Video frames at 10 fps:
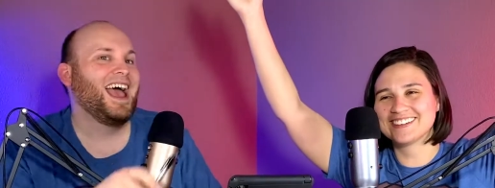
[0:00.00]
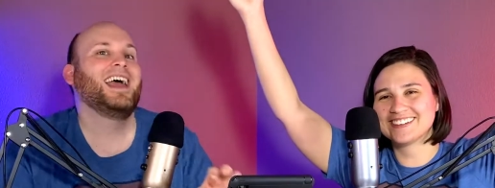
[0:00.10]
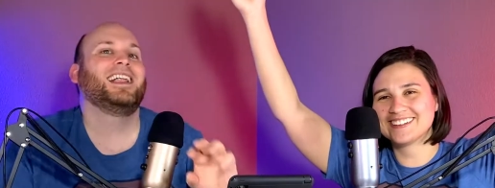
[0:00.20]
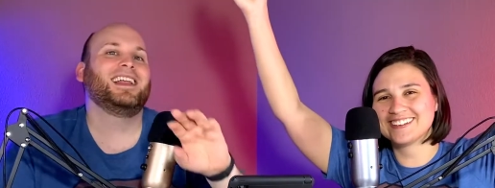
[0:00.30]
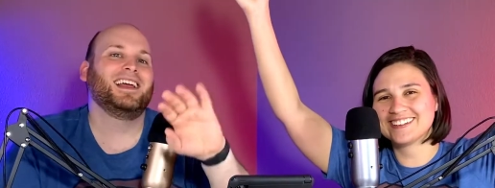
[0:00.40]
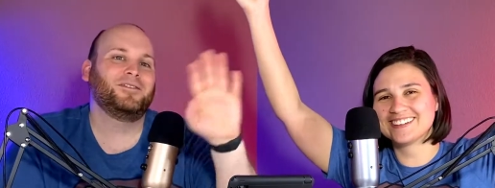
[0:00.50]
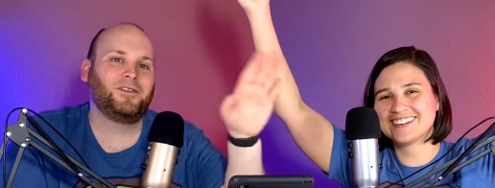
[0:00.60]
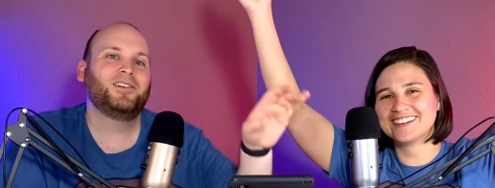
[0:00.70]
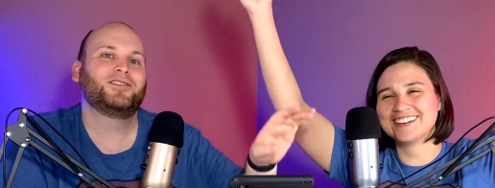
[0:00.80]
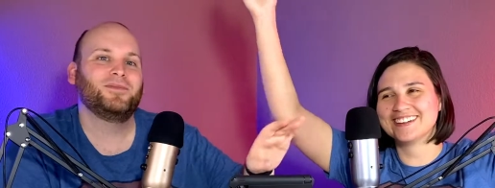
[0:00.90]
Speaker 1: And if
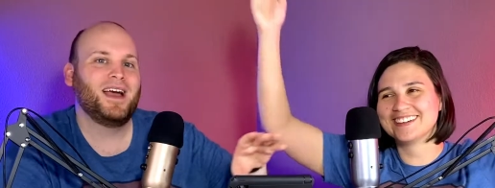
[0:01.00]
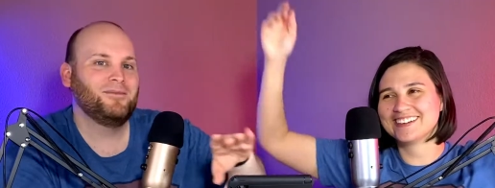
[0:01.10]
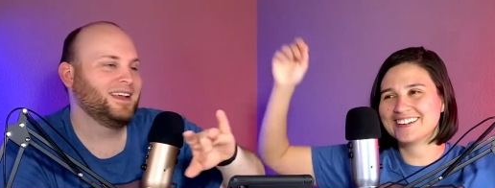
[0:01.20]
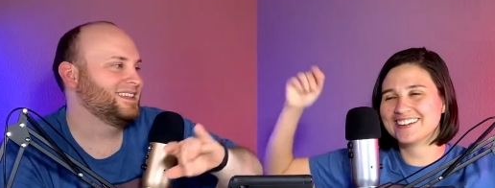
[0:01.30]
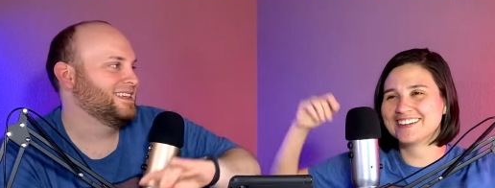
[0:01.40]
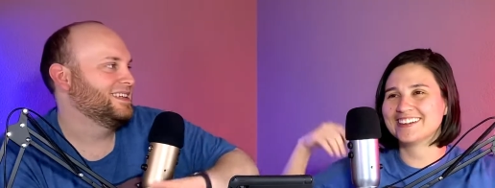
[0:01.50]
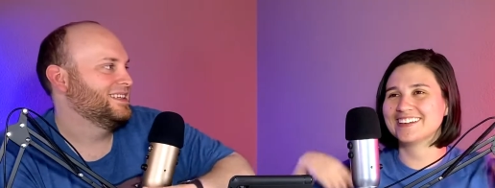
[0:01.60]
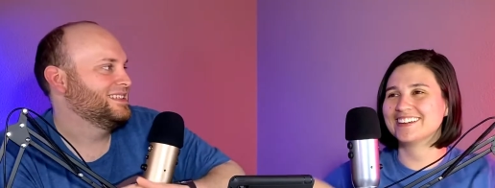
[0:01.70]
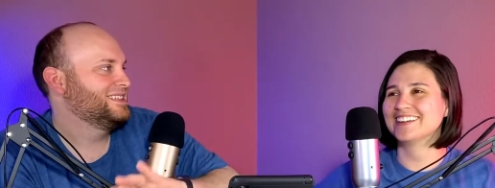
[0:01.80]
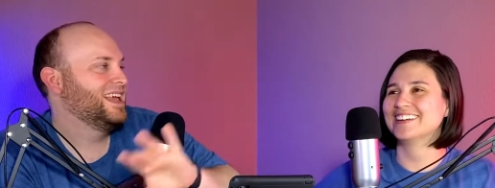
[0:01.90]
Future Matt makes
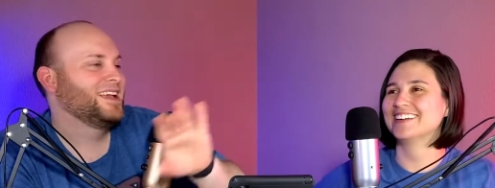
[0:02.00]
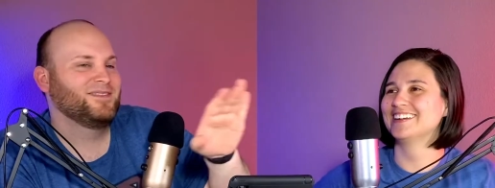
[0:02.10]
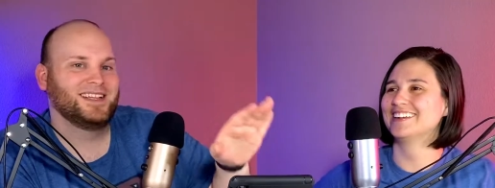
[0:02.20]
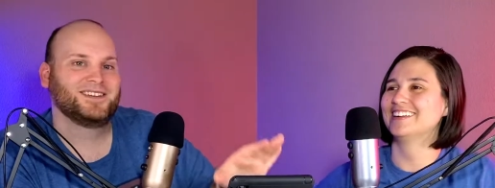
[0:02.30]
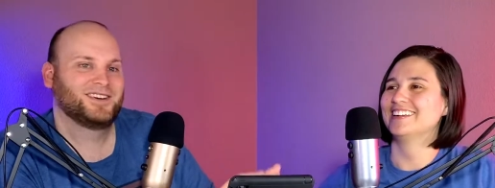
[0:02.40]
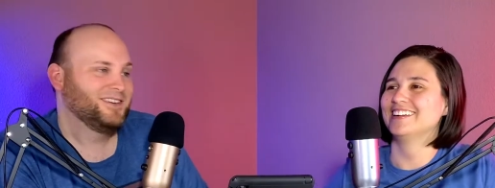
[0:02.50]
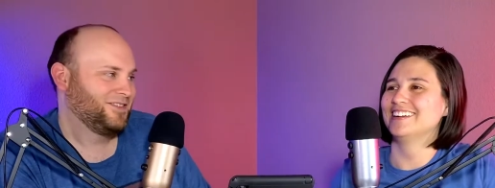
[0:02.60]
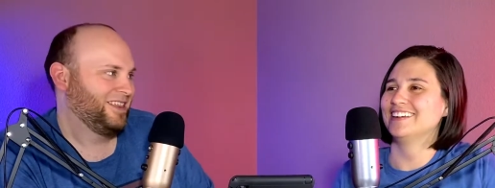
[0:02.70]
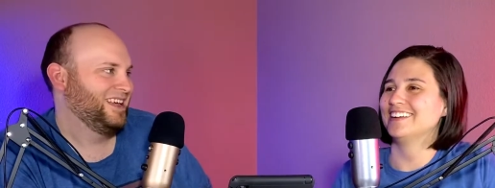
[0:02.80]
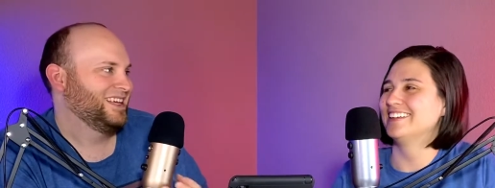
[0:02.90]
a segment intro
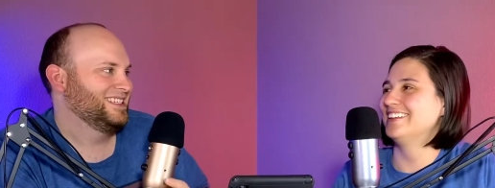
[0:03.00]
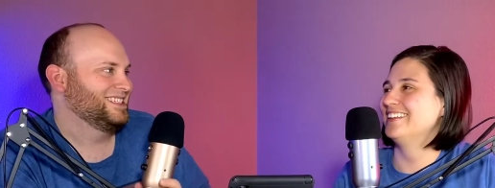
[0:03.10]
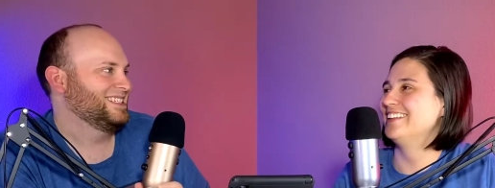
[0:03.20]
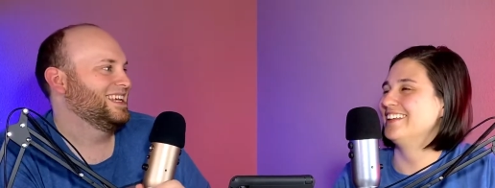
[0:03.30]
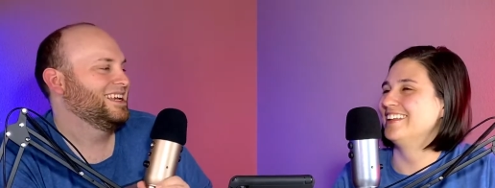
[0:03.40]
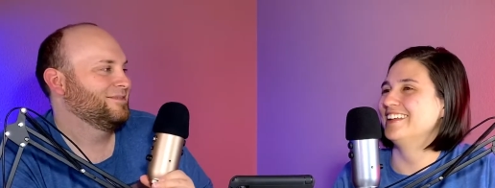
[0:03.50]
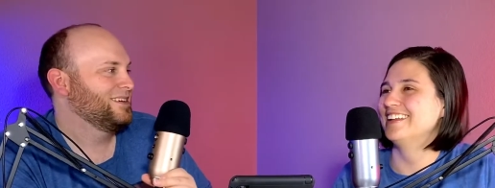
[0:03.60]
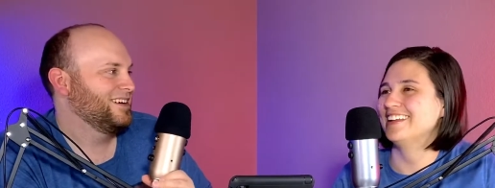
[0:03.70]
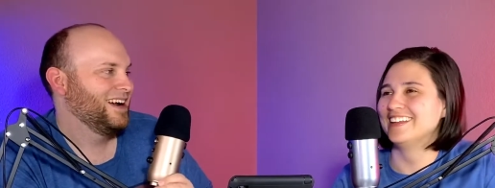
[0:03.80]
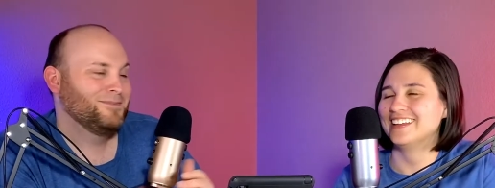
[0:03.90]
for this, it'll
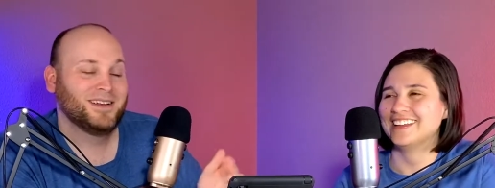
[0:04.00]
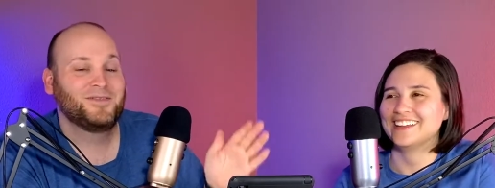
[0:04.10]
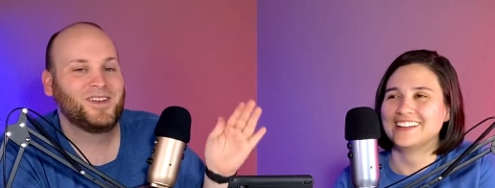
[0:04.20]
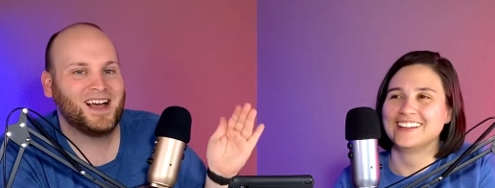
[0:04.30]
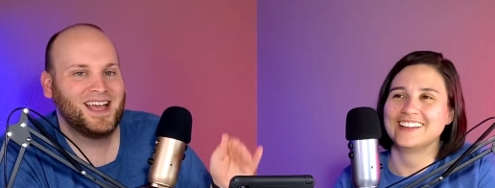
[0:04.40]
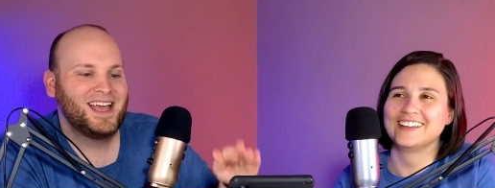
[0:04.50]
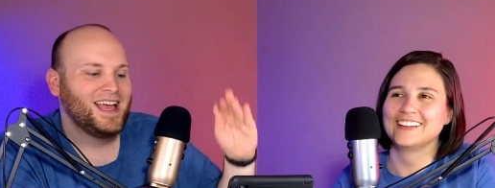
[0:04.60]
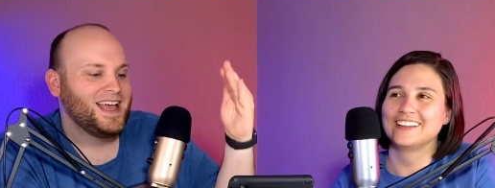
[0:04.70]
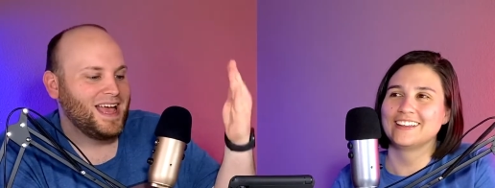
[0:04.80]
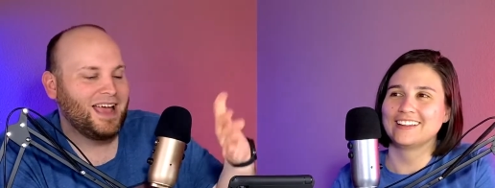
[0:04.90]
be great. But if not,
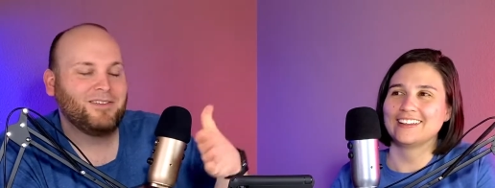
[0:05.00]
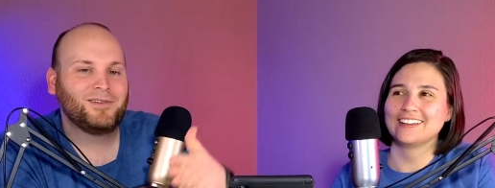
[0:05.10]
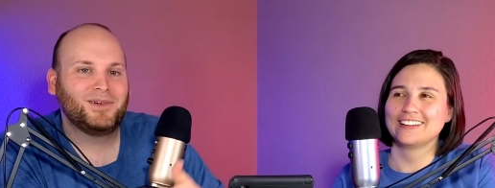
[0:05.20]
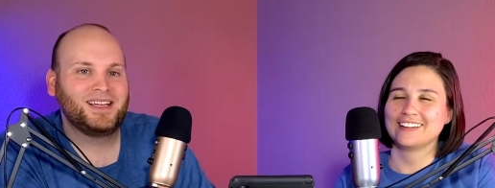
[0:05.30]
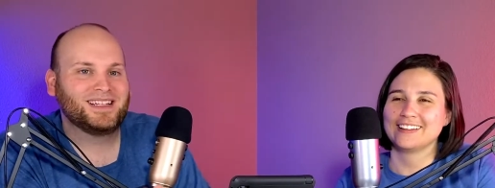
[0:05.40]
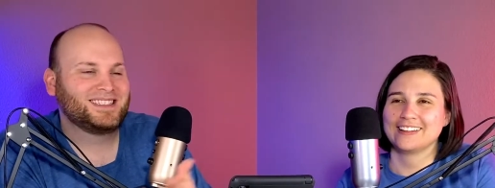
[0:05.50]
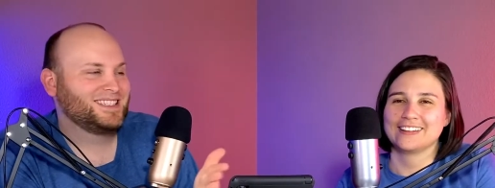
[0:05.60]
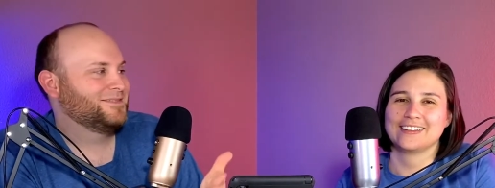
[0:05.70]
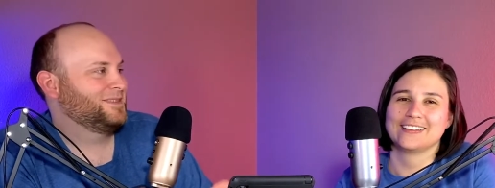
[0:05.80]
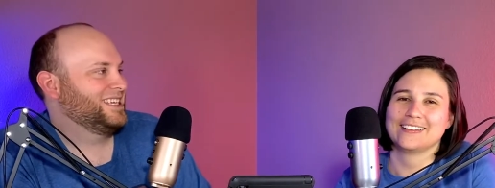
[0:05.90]
every week
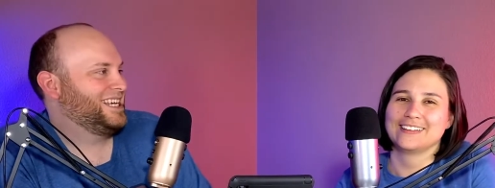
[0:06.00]
until Billy